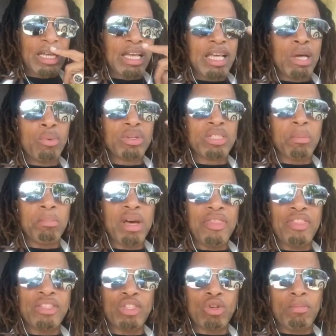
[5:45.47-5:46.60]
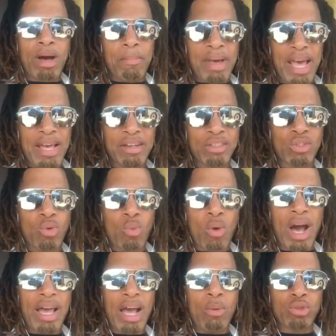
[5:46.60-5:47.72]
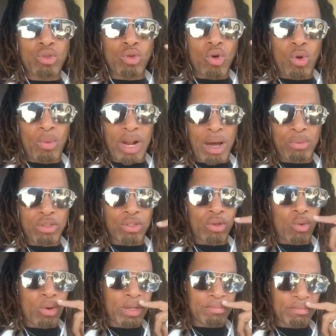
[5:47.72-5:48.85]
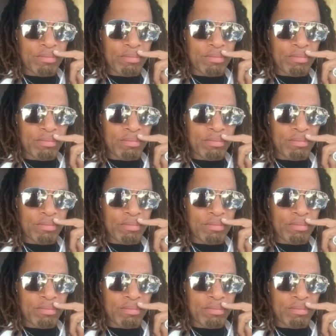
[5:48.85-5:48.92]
It was a method to my madness on why I was doing what I was doing.